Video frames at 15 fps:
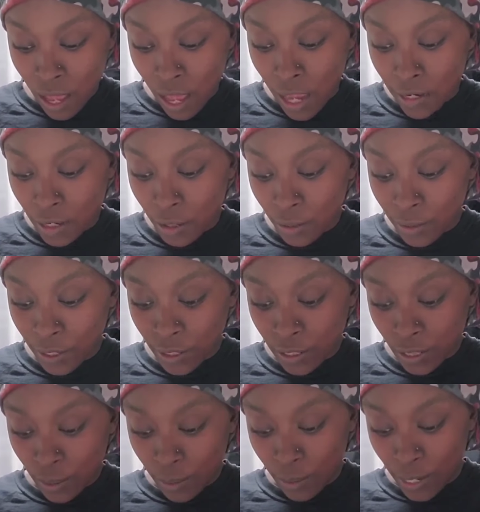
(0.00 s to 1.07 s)
I know there's
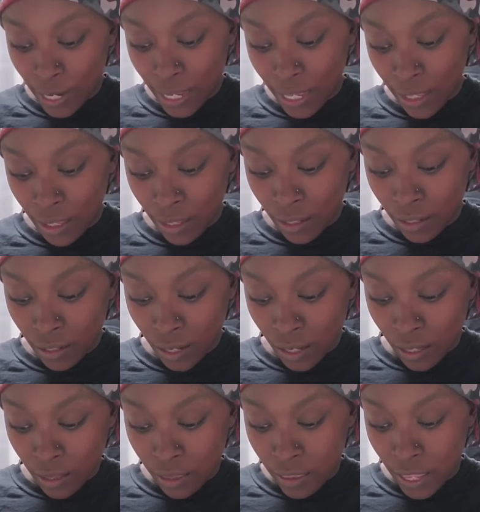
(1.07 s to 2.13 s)
a brand
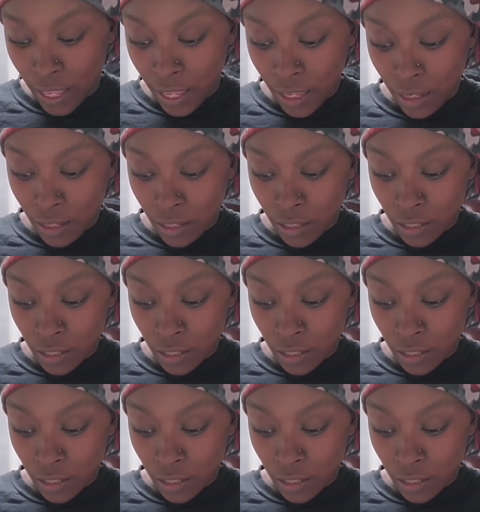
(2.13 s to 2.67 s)
that